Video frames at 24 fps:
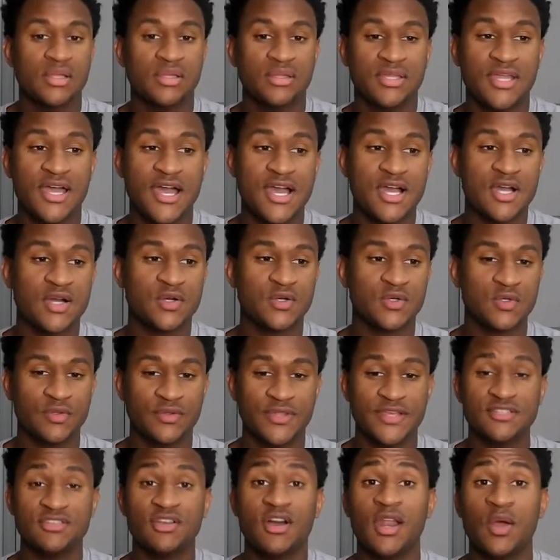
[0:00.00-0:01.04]
Now,
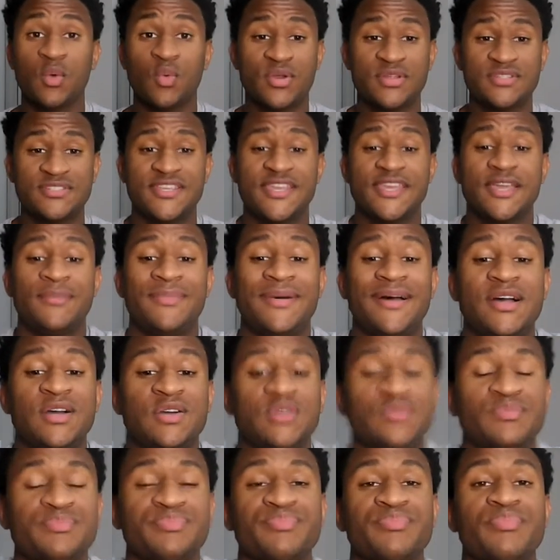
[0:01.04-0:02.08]
that's all I want to say about
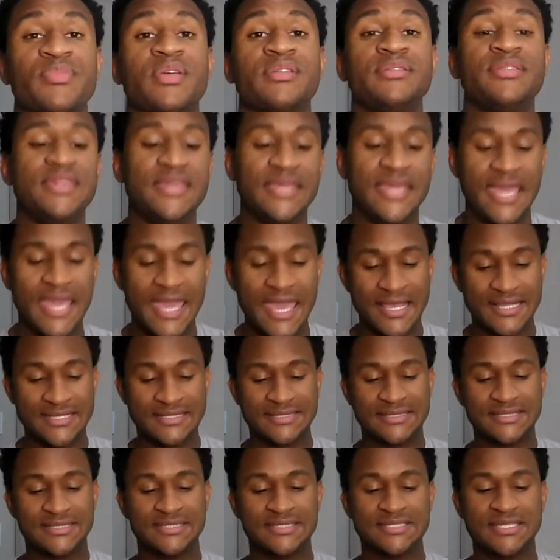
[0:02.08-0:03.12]
the
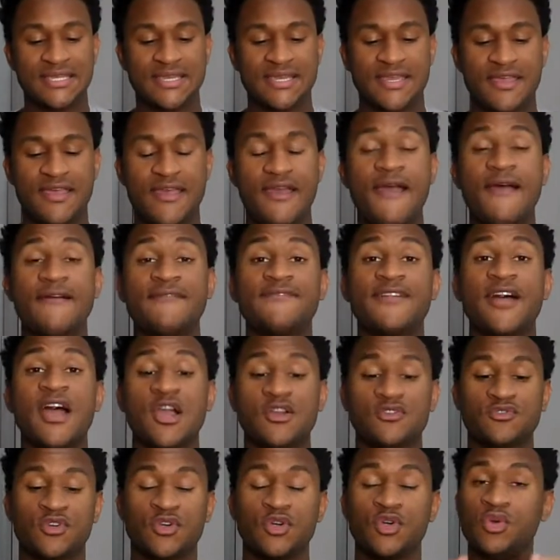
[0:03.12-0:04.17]

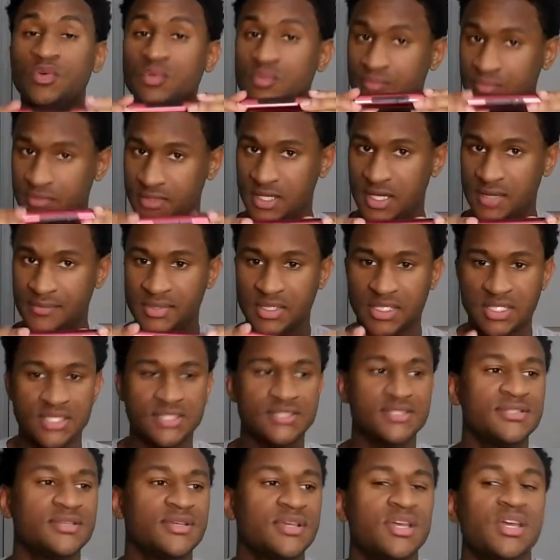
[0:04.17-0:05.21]
X-Firo
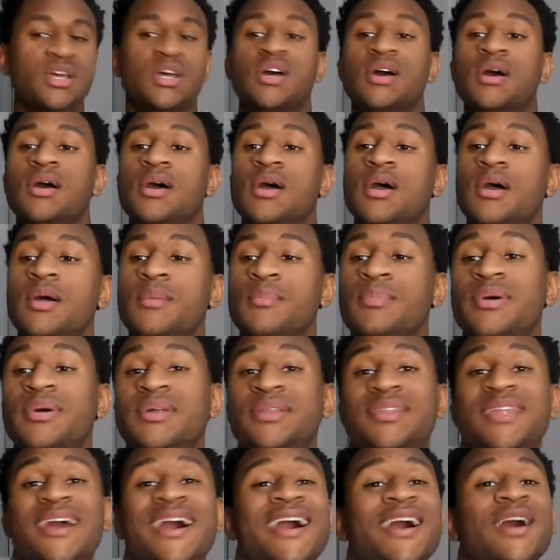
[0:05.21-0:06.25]
earbuds. But
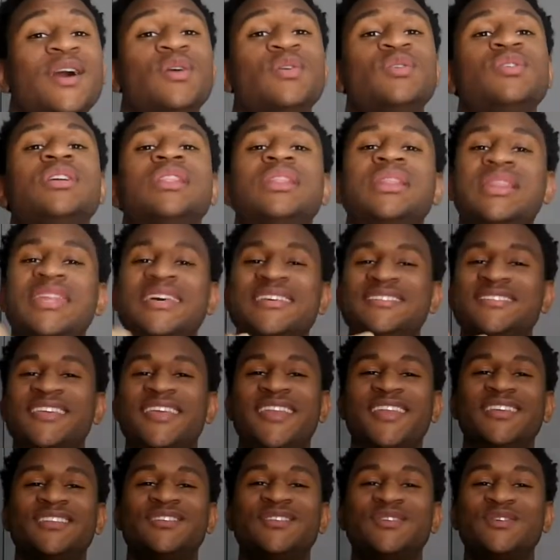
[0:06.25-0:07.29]
now, let's
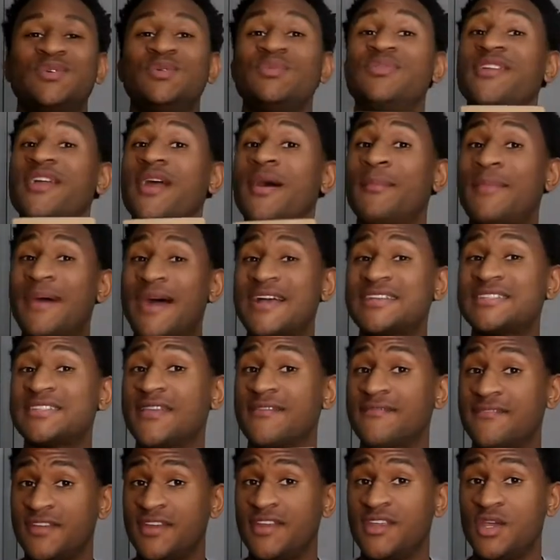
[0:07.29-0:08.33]
get into the
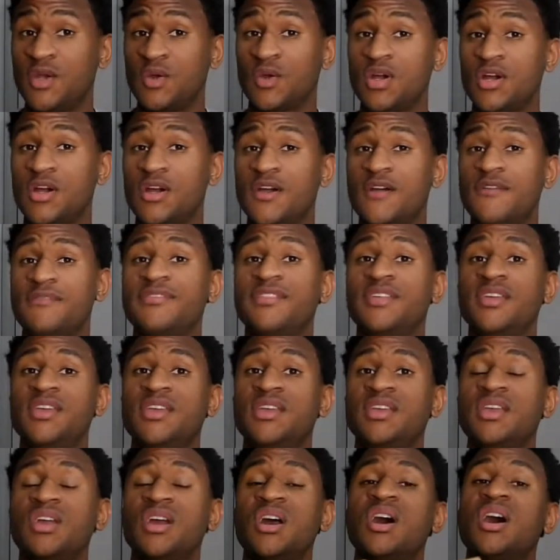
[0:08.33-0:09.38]
unboxing video of
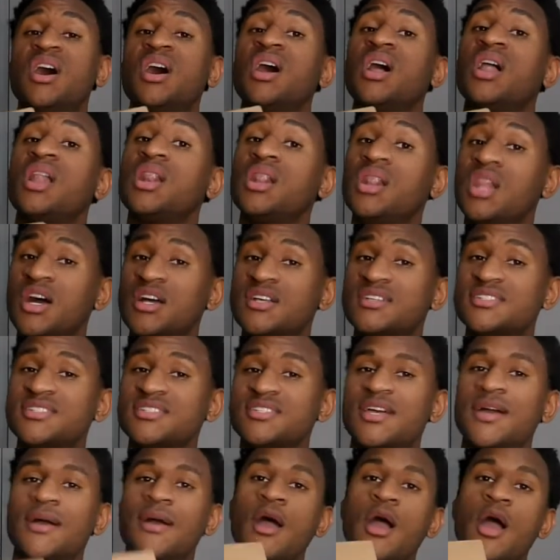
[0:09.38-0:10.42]
the
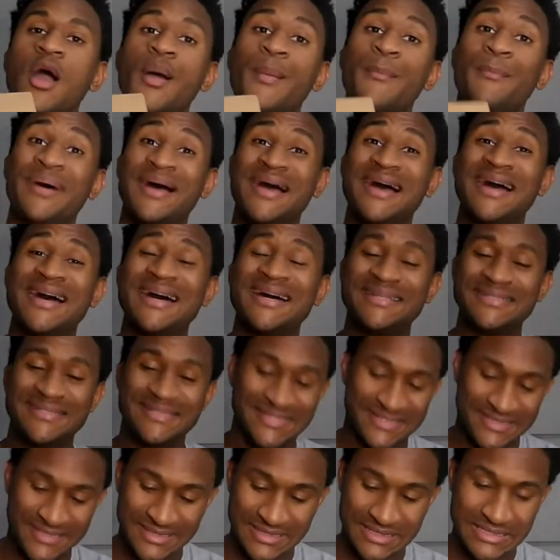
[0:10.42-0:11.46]
Luxe Pods.